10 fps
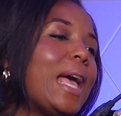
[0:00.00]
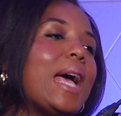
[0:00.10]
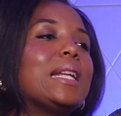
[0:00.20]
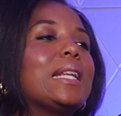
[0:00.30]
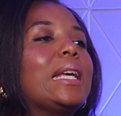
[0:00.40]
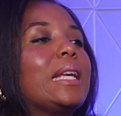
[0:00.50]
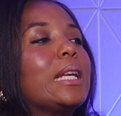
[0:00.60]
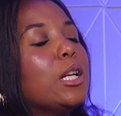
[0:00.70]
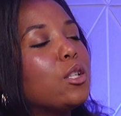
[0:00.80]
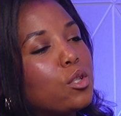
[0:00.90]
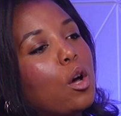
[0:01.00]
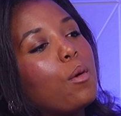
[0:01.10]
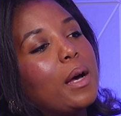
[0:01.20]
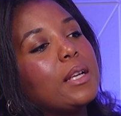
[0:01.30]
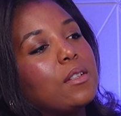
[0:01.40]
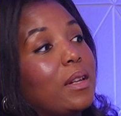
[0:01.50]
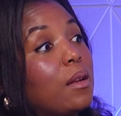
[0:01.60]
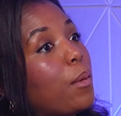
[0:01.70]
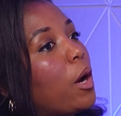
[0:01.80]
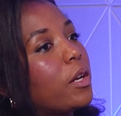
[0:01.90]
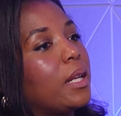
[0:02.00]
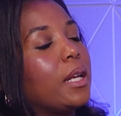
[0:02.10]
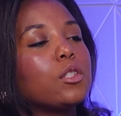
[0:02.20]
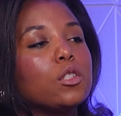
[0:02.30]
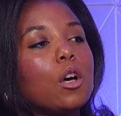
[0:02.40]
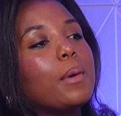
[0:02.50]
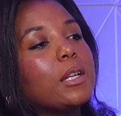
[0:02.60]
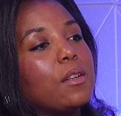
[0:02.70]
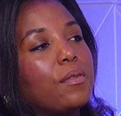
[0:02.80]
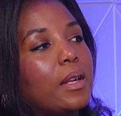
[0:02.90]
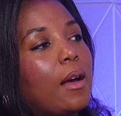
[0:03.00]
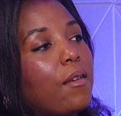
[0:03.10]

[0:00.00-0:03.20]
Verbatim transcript: editing so much of it in marketing so much of it